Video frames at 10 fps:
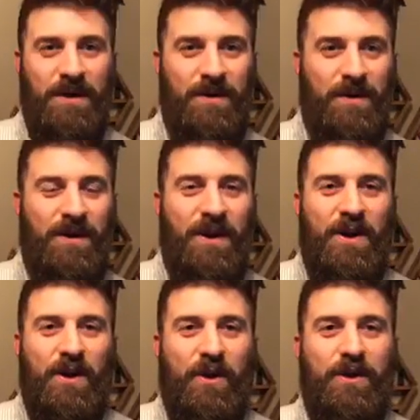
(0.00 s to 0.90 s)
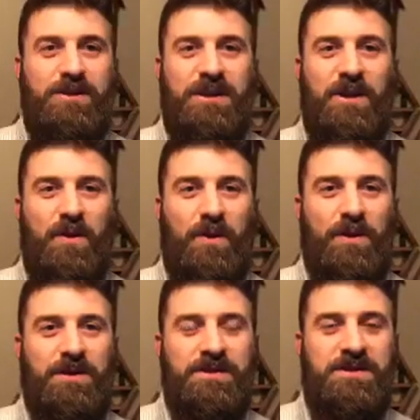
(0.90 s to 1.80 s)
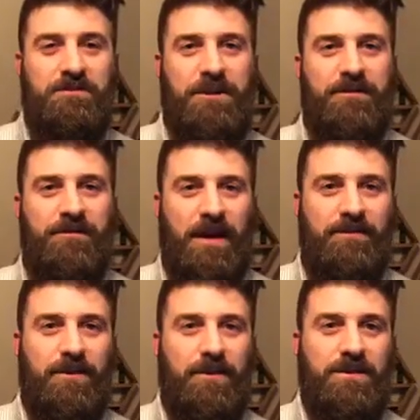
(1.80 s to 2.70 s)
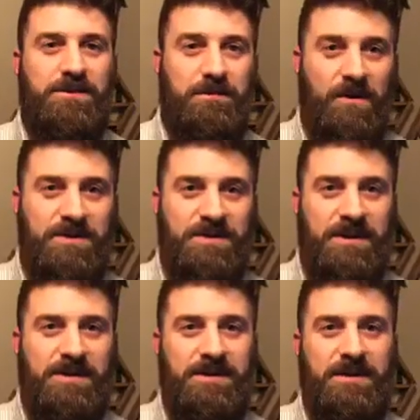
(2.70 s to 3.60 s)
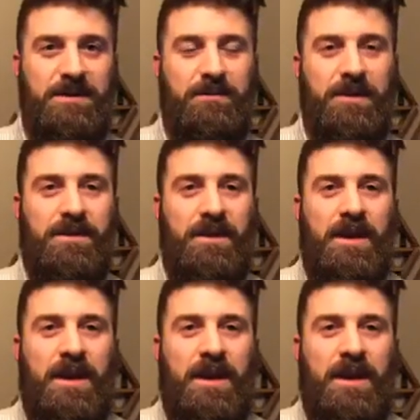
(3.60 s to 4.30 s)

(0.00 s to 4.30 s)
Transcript: Her entire world is 3 to 5 year olds, mostly dealing with